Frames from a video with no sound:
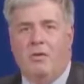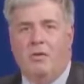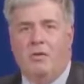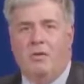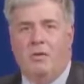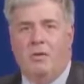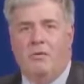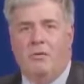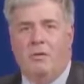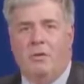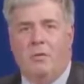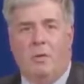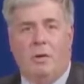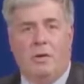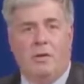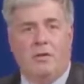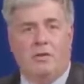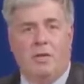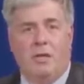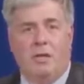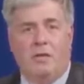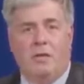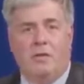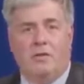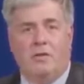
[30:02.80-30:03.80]
that if you want to
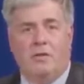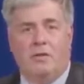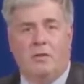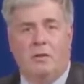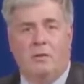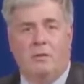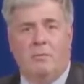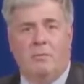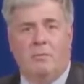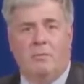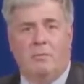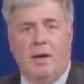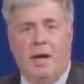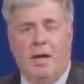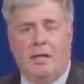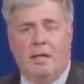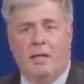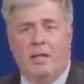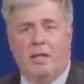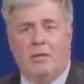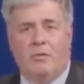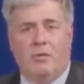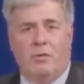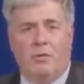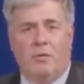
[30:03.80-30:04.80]
send us some
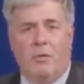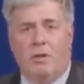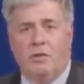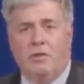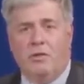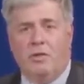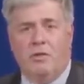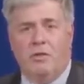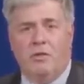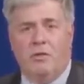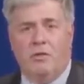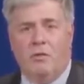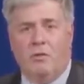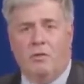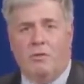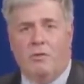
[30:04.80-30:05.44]
ideas for questions or